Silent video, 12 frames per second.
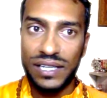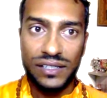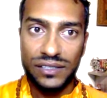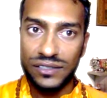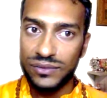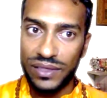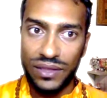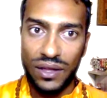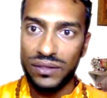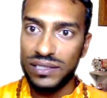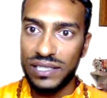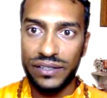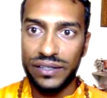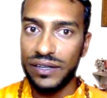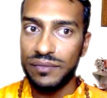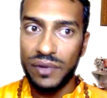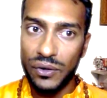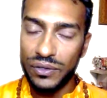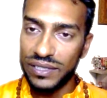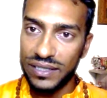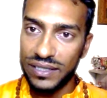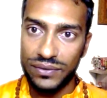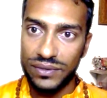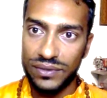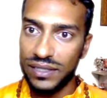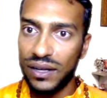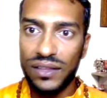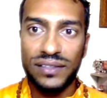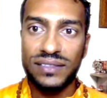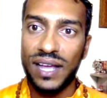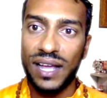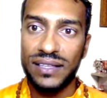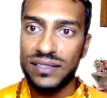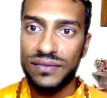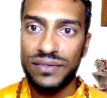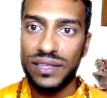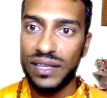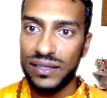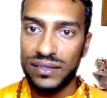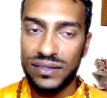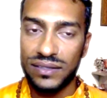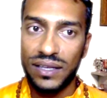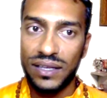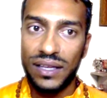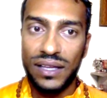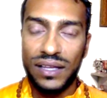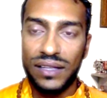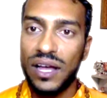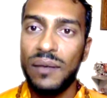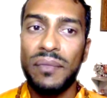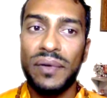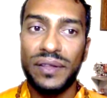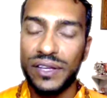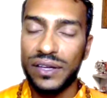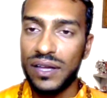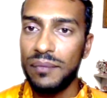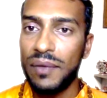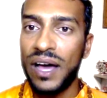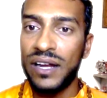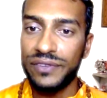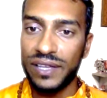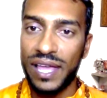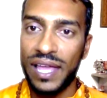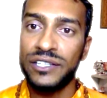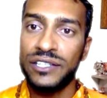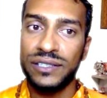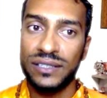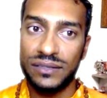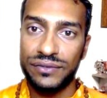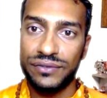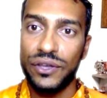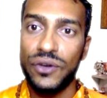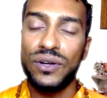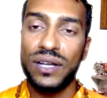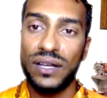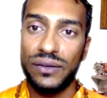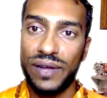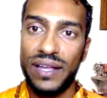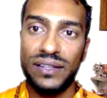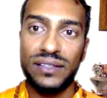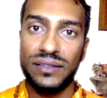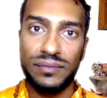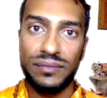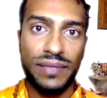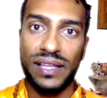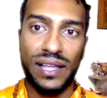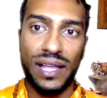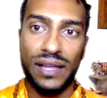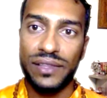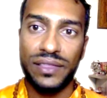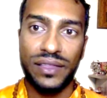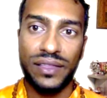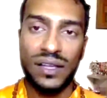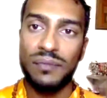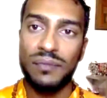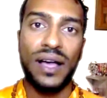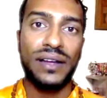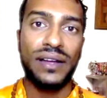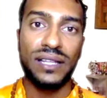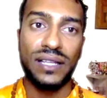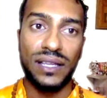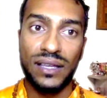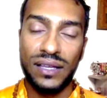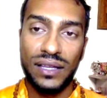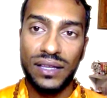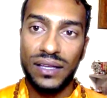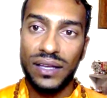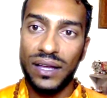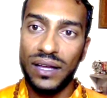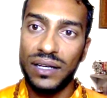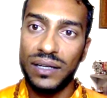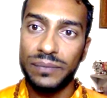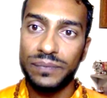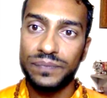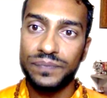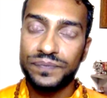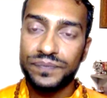teachers with ulterior motives and all these kinds of things. The commodification of yoga, right? The making everything a commodity, about